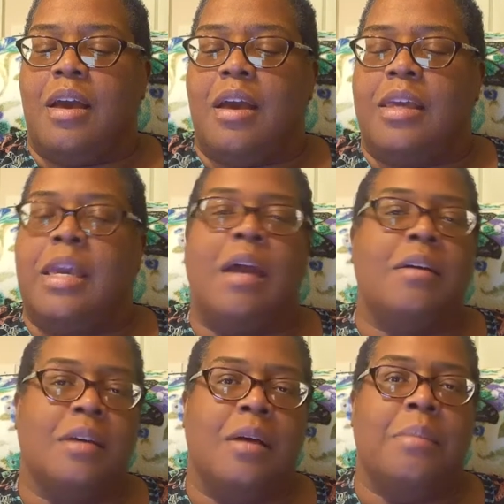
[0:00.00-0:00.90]
Yeah,
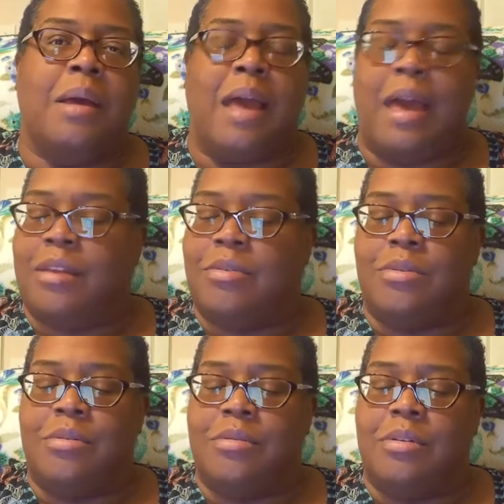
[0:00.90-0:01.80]
I'm a, I don't,
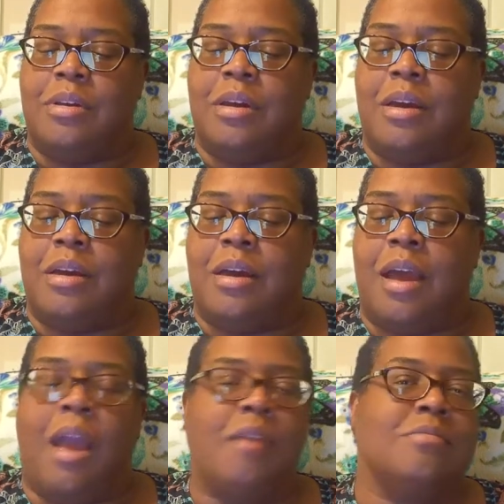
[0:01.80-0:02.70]
I,